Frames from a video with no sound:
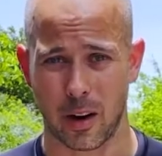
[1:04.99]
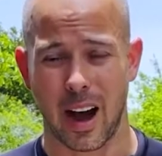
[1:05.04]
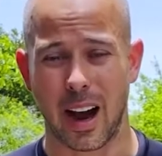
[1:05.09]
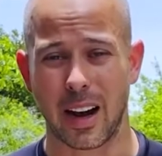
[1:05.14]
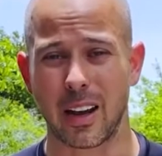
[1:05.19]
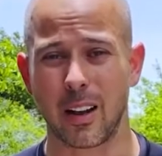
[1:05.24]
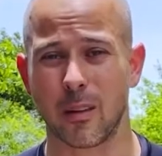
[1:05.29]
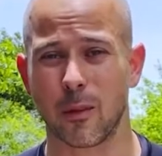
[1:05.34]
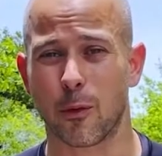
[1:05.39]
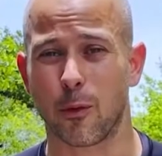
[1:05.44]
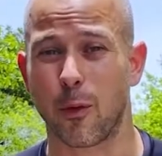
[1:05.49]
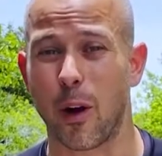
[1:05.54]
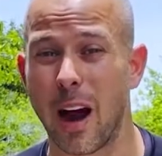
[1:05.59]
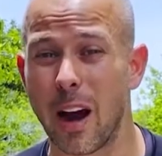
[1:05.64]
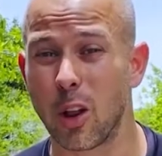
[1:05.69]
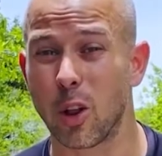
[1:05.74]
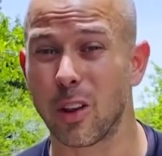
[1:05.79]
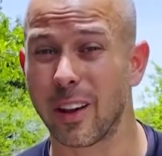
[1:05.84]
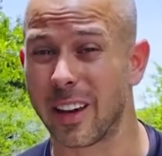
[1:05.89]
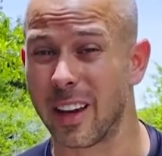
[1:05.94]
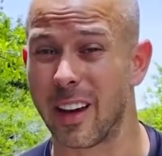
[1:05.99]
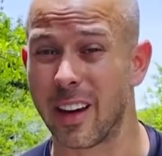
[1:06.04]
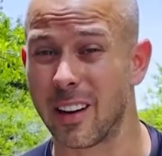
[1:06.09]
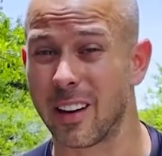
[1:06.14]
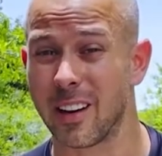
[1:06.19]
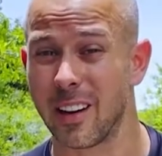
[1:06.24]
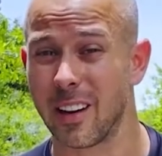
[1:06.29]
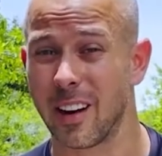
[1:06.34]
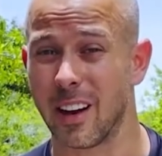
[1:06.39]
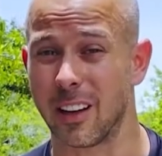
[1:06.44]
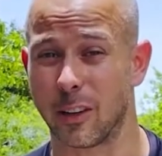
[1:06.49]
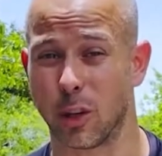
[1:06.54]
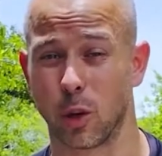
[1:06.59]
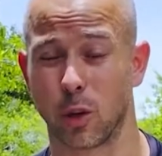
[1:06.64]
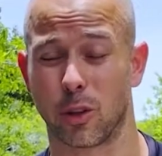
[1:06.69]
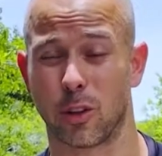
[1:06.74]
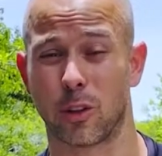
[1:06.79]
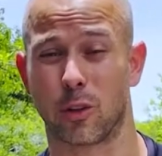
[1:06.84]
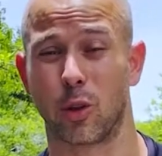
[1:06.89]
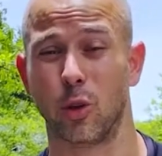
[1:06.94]
I didn't file again until
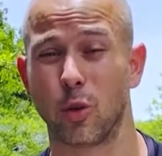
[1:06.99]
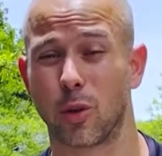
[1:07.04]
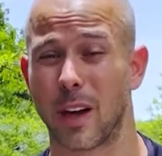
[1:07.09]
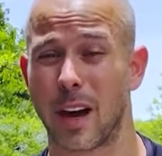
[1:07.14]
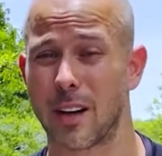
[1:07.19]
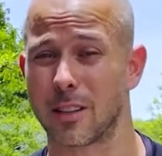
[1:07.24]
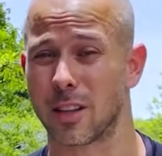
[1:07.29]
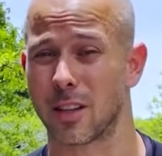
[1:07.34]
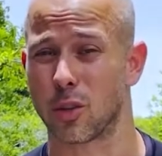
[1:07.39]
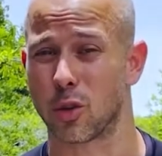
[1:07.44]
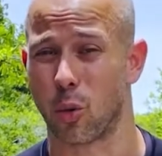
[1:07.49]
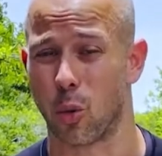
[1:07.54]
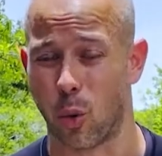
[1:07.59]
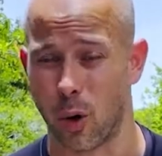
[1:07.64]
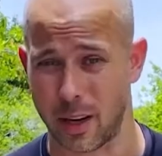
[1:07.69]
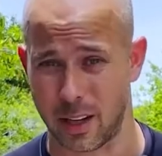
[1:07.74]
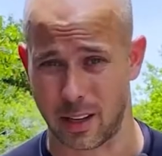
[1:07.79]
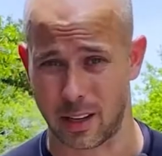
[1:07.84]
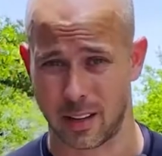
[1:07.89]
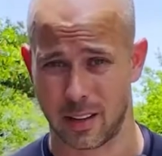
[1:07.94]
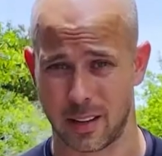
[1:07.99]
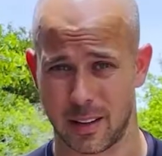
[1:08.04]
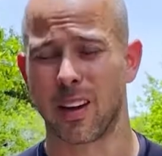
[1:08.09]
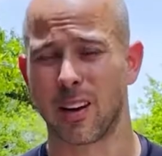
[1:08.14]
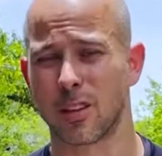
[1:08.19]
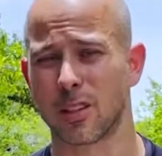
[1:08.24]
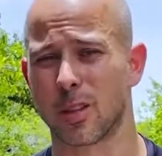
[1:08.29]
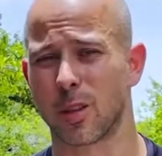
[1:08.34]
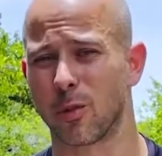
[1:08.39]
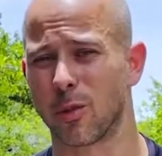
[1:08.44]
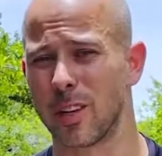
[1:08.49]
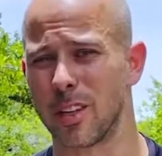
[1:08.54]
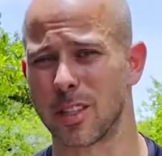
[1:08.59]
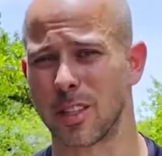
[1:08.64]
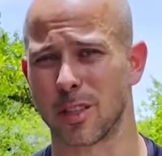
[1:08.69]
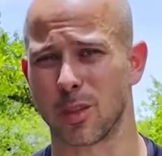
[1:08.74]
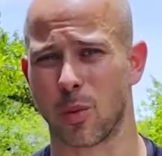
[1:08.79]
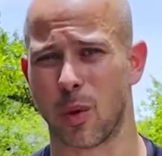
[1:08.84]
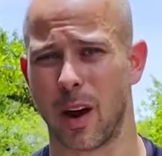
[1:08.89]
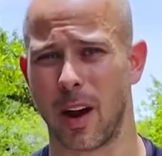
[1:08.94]
2020. Here's the
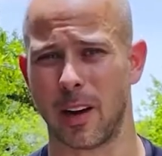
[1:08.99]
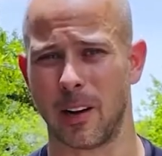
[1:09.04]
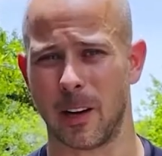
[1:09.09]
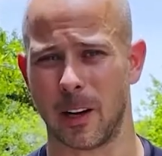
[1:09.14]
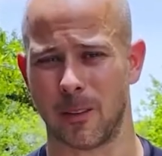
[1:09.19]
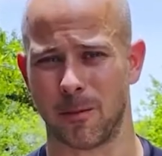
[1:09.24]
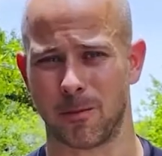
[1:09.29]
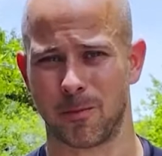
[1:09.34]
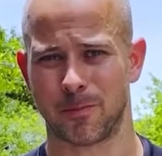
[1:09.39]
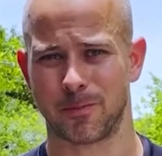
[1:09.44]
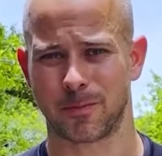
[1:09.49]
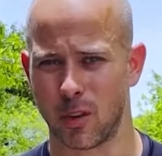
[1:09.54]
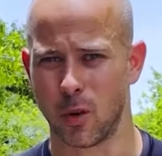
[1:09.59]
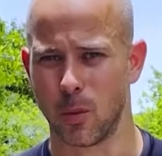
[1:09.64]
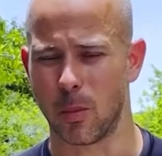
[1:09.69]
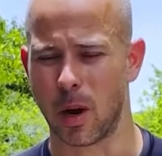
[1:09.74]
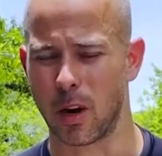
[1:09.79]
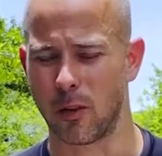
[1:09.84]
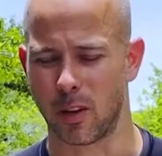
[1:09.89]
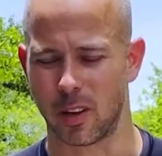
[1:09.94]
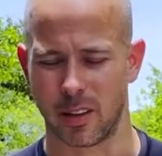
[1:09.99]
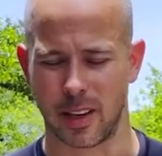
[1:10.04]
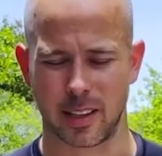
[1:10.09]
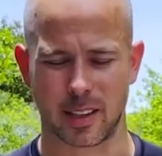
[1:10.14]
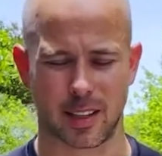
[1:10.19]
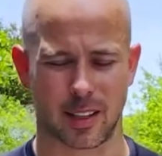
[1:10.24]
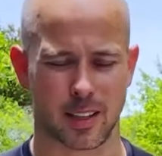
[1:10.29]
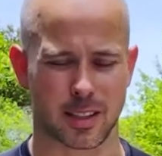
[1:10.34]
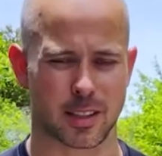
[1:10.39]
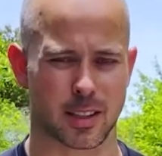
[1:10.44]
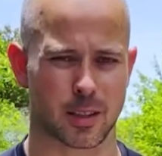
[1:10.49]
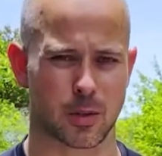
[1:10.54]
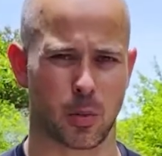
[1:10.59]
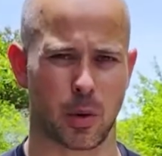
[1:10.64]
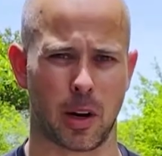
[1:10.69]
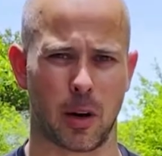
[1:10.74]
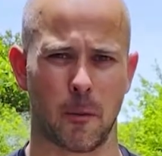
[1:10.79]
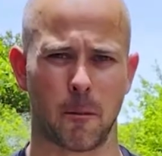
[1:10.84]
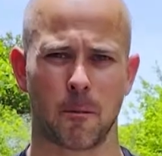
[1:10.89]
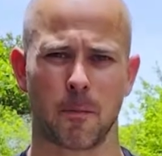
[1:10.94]
reasons why I didn't. You might relate to this as
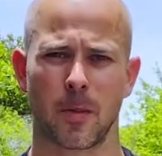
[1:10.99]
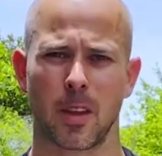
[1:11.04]
well.